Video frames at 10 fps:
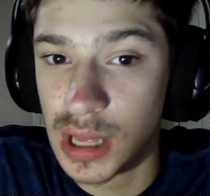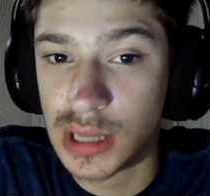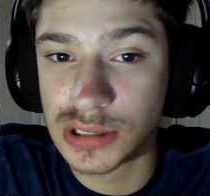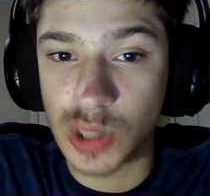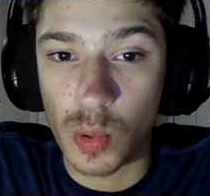
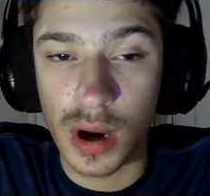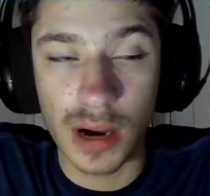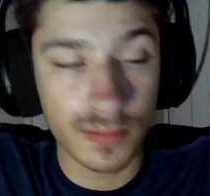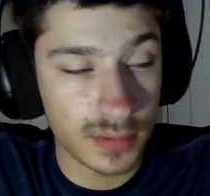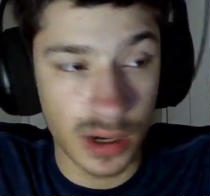So, other
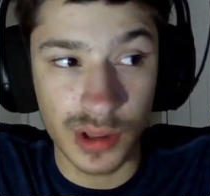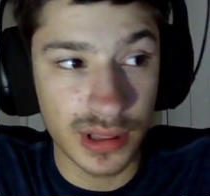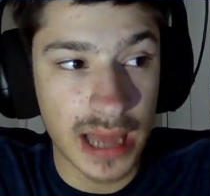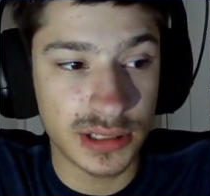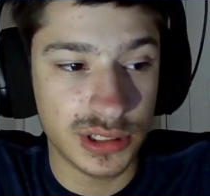than
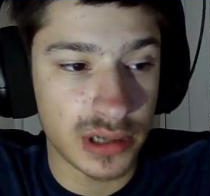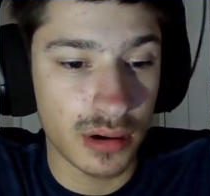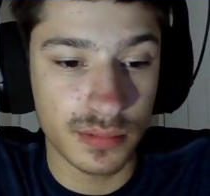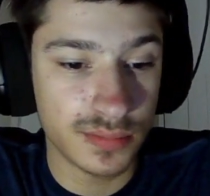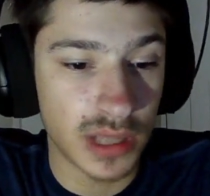that, just in general,
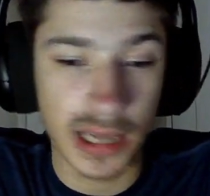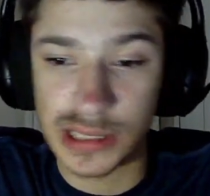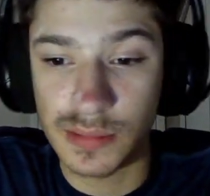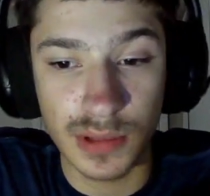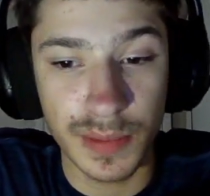like I
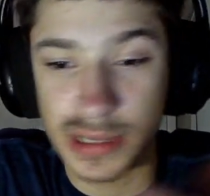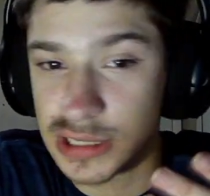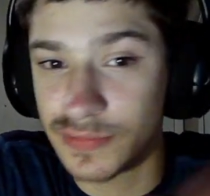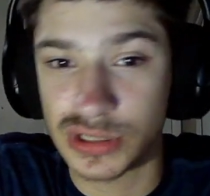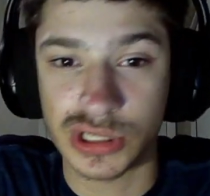said, the beat
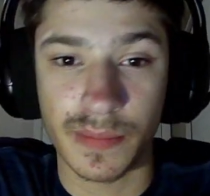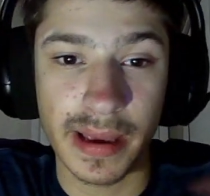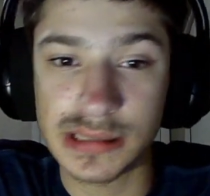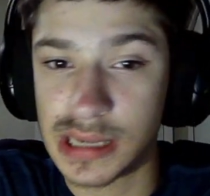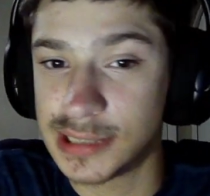itself was just
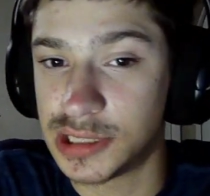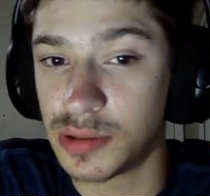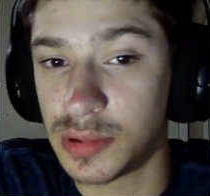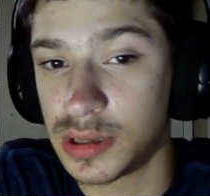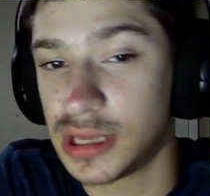amazing. I
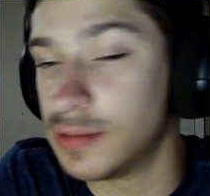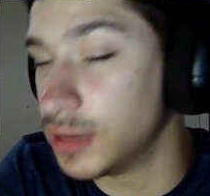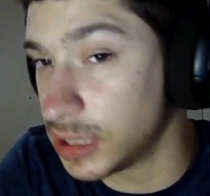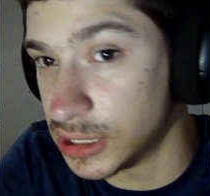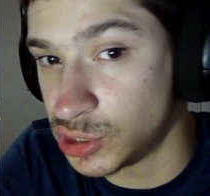really,
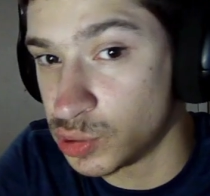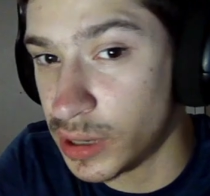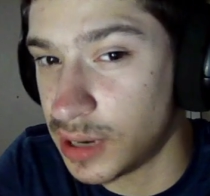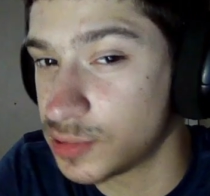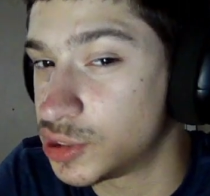really enjoyed it,
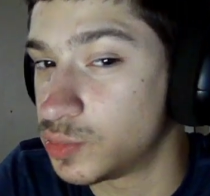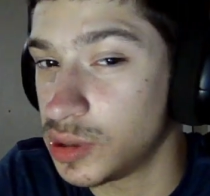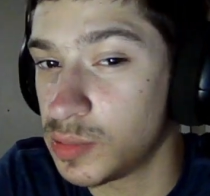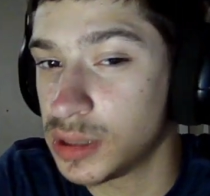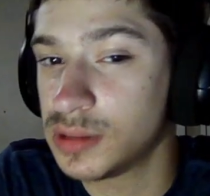and it was just really,
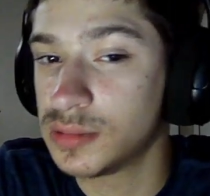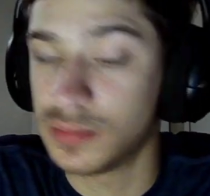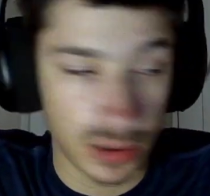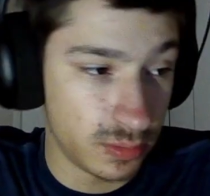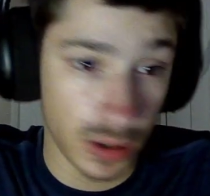really,
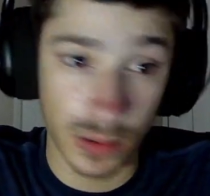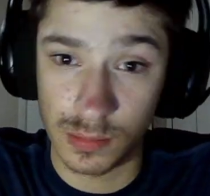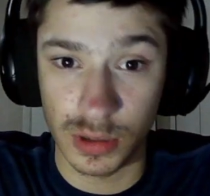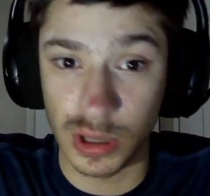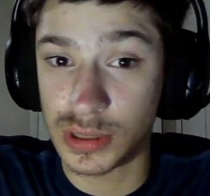
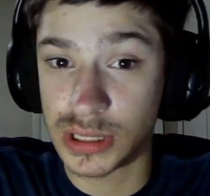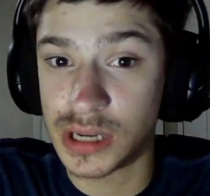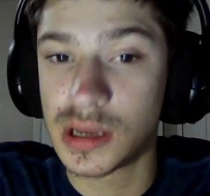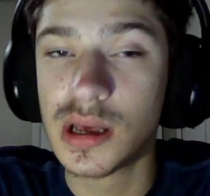really well done.